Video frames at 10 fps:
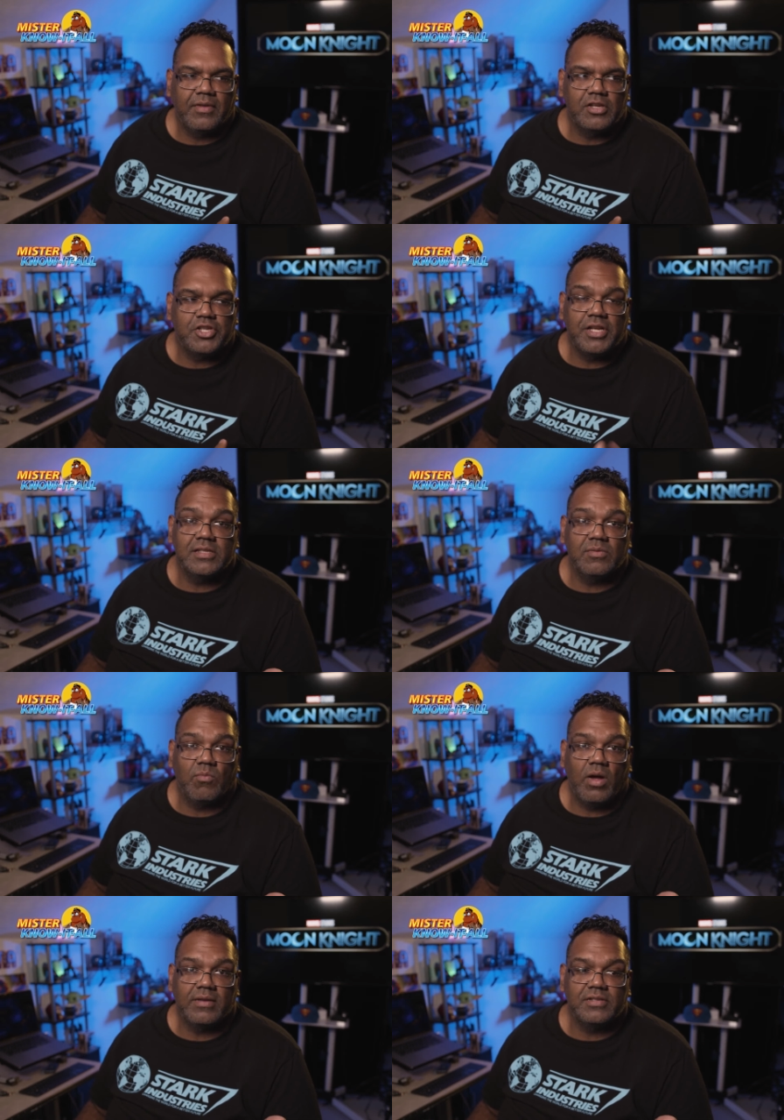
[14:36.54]
she doesn't
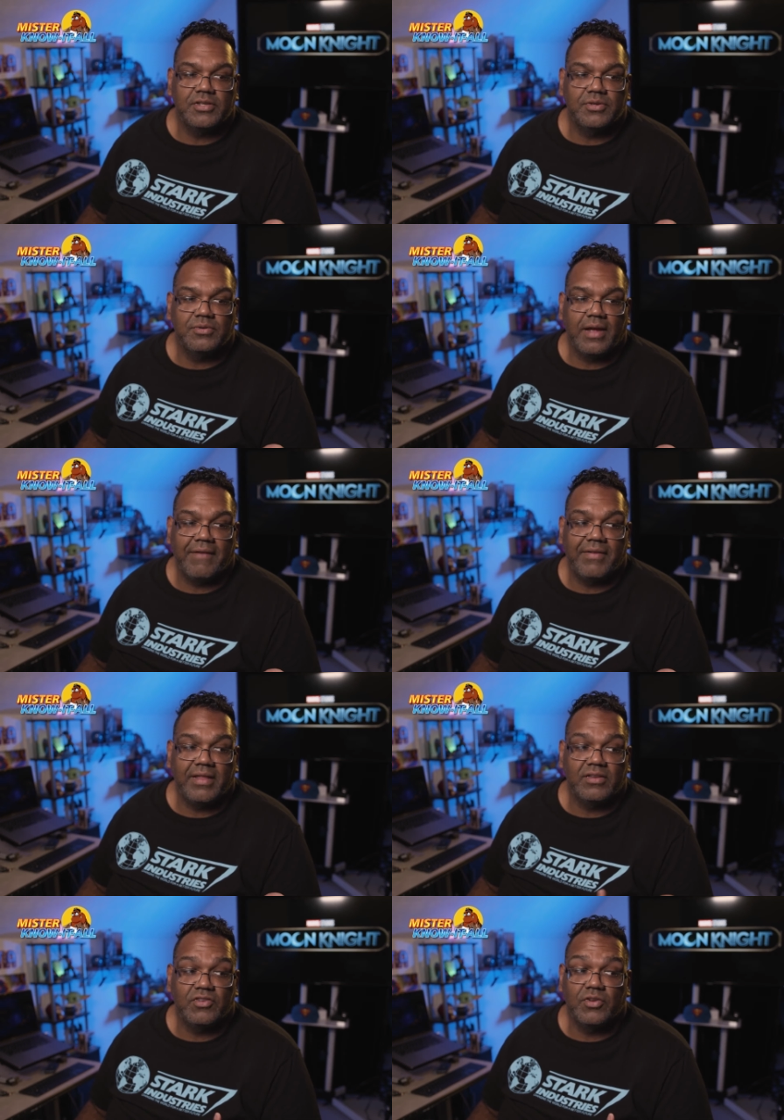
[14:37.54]
want to have
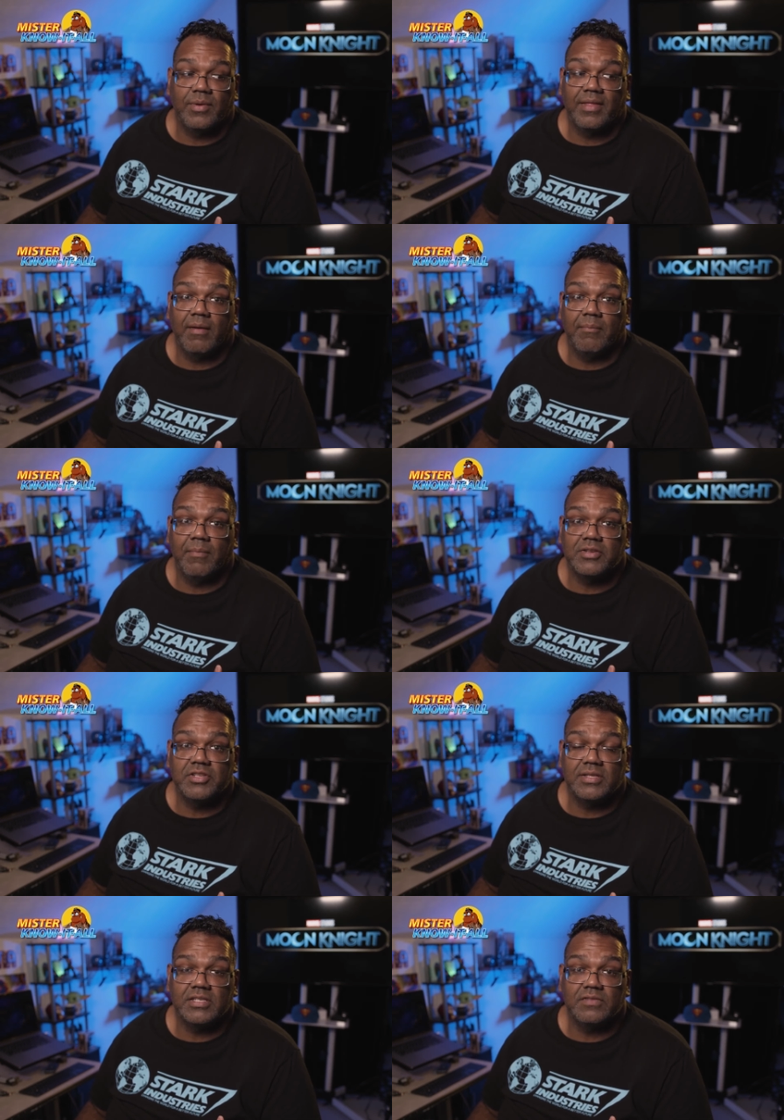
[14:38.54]
anything to do with him, and
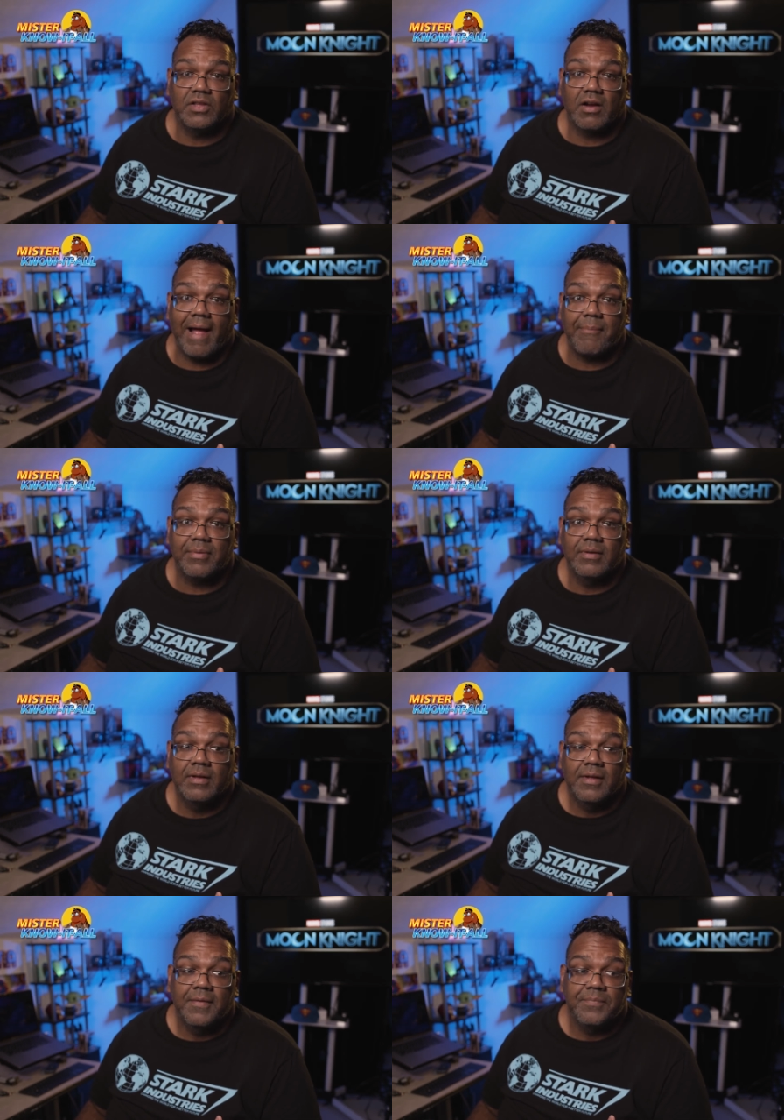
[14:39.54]
she thinks he's full of crap.
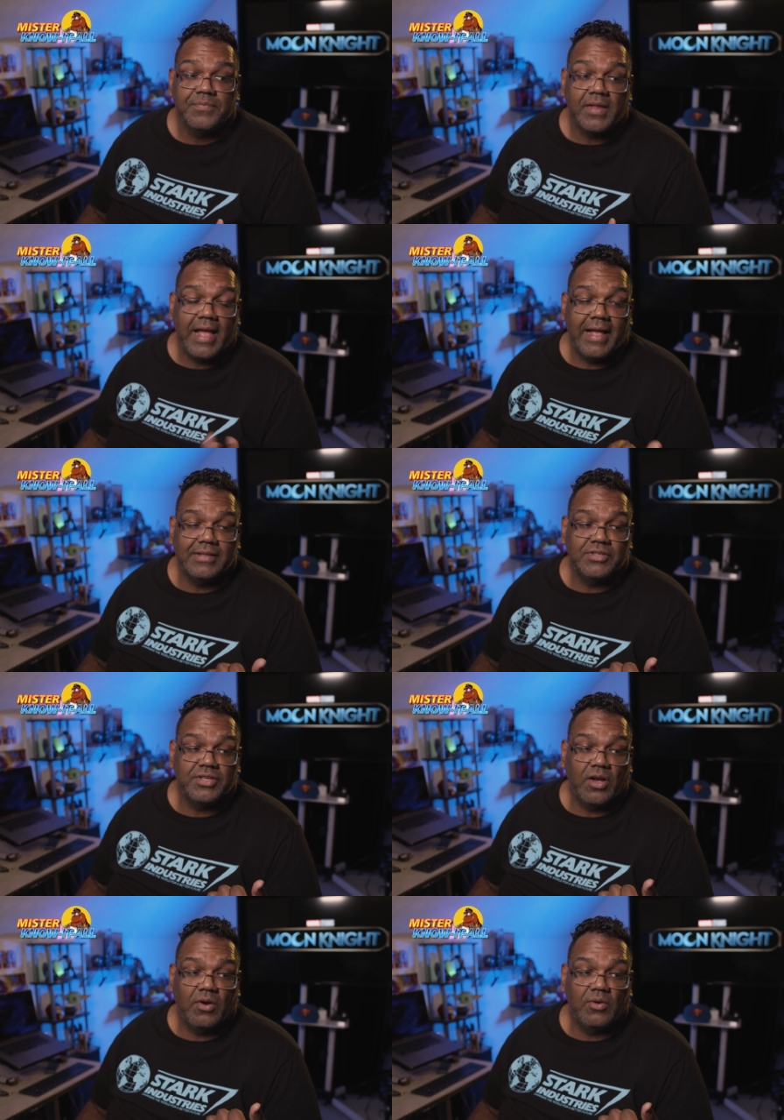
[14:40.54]
And
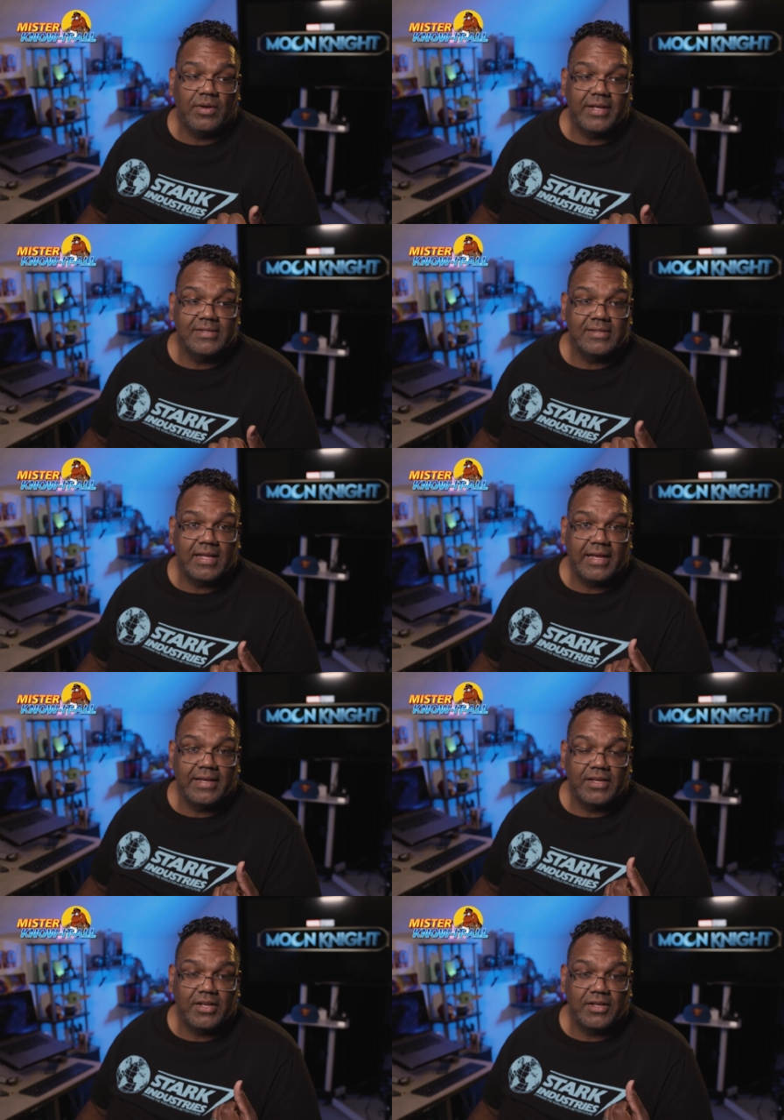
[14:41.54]
so he's
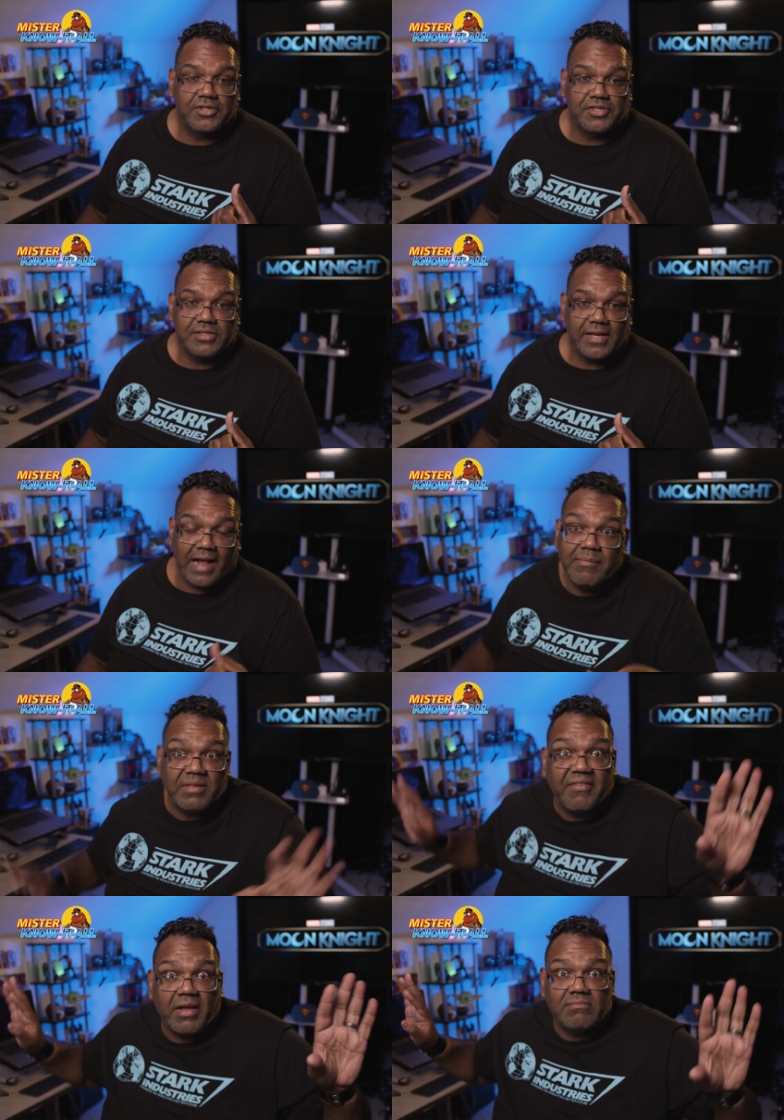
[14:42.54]
like, you know, so she's like, I'm
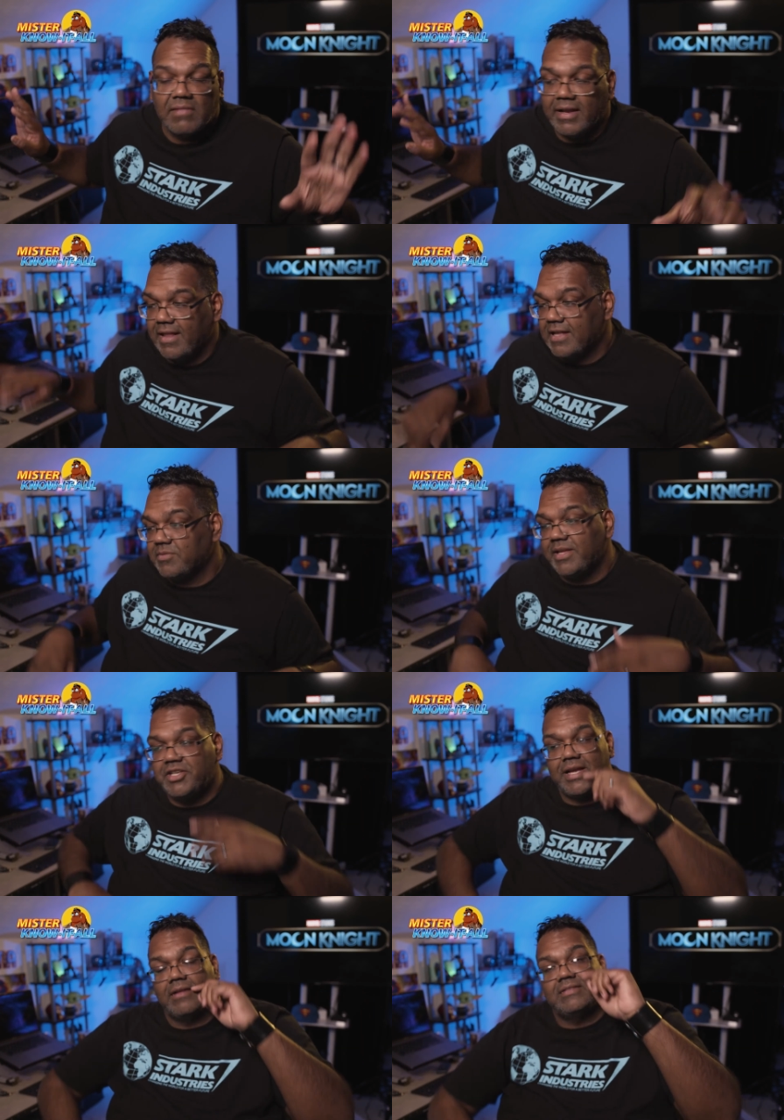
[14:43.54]
leaving. And that's when he
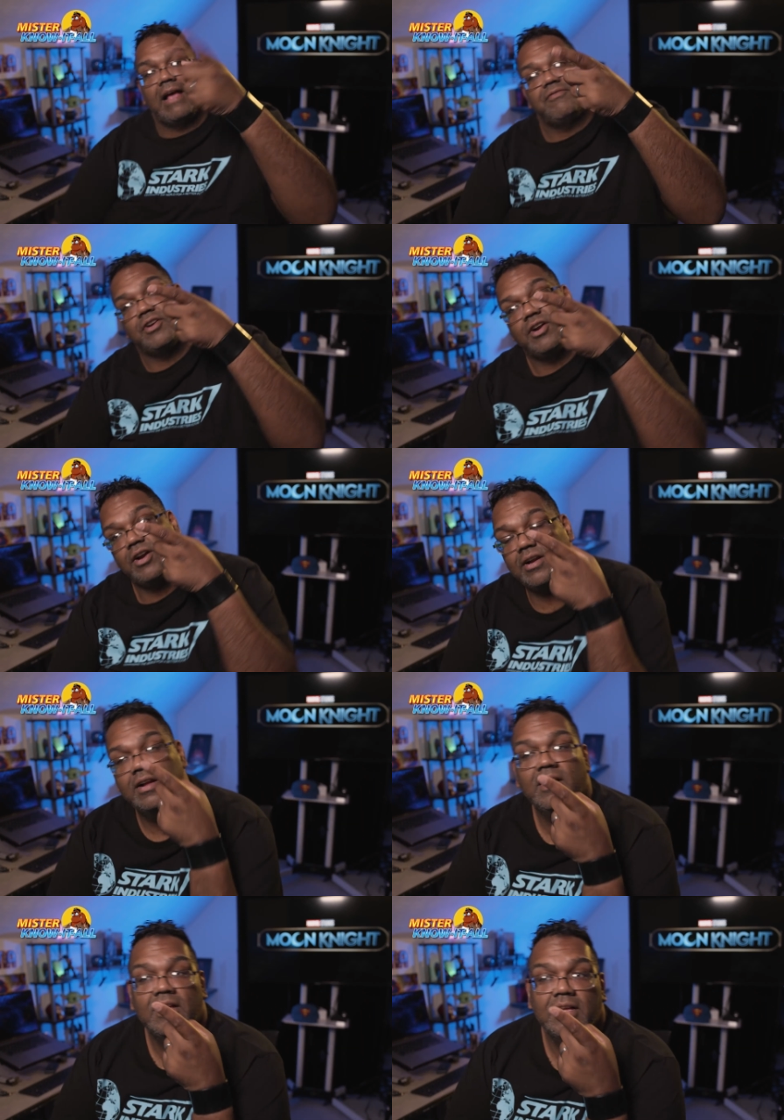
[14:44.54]
shouts after her.
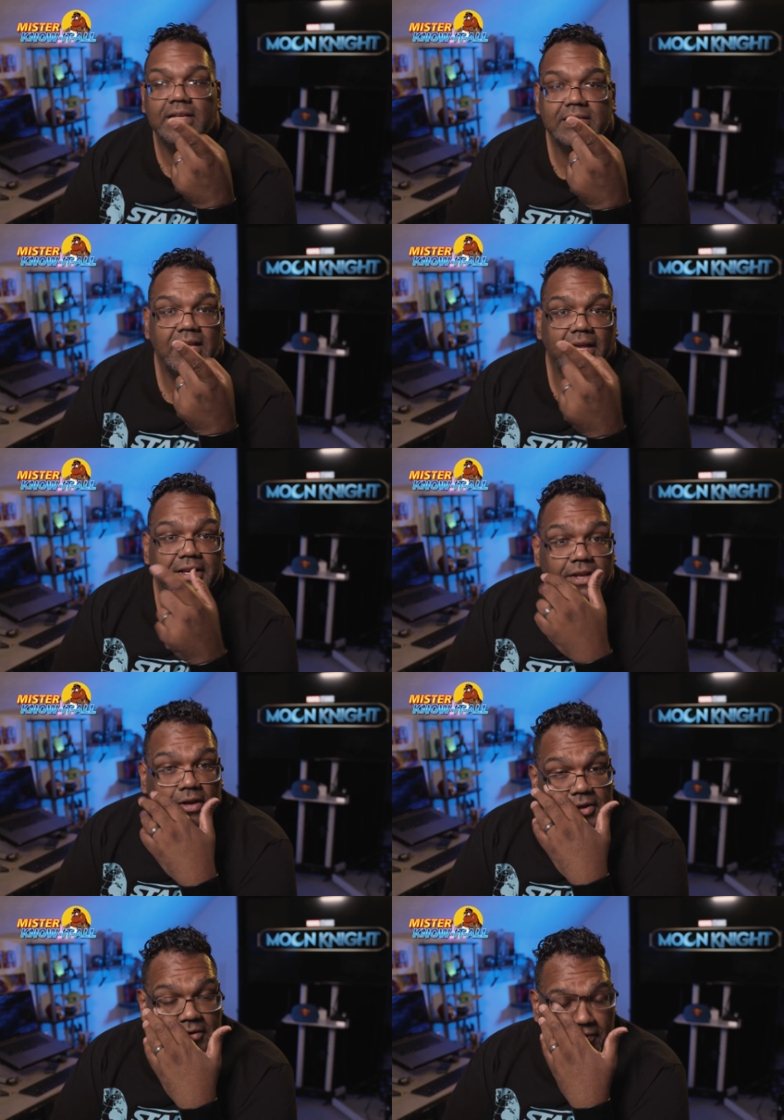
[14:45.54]
He's like, you
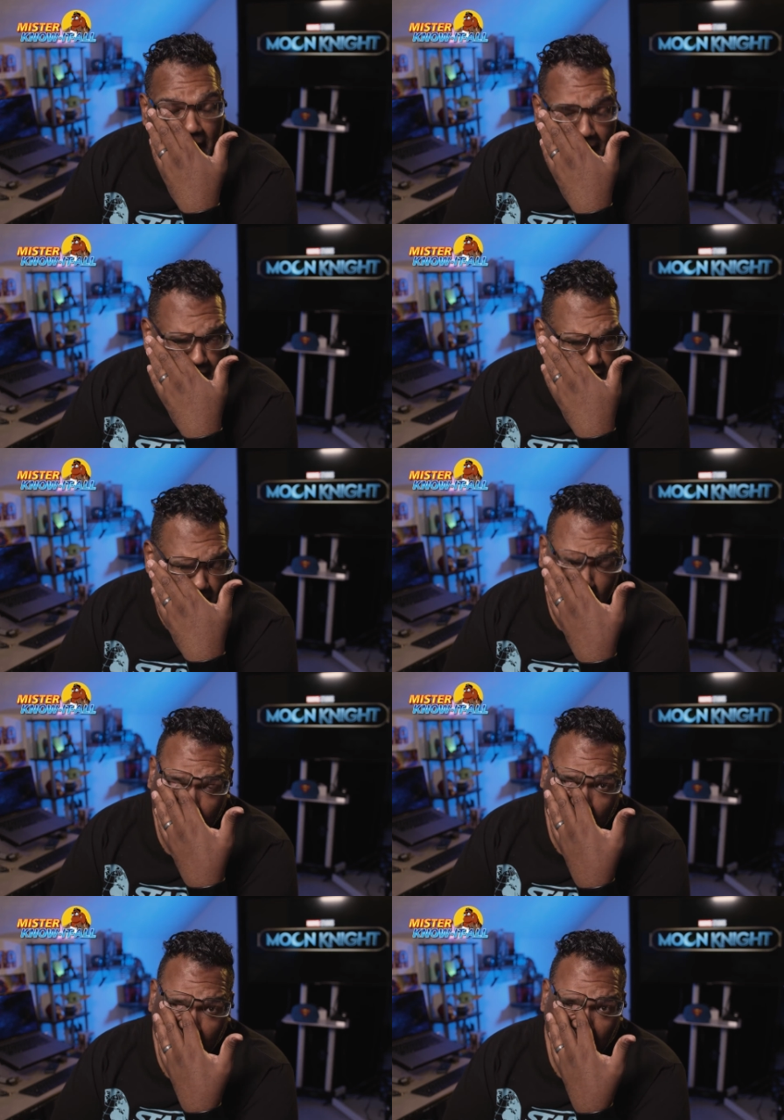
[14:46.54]
know, your
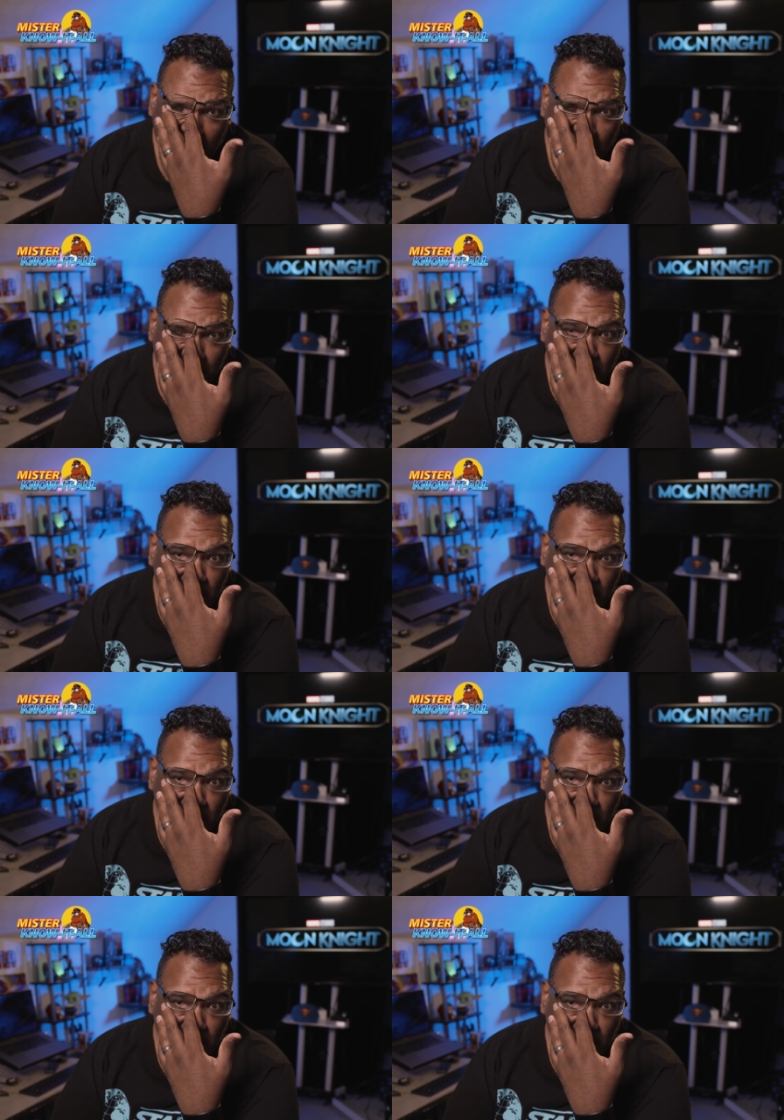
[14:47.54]
father,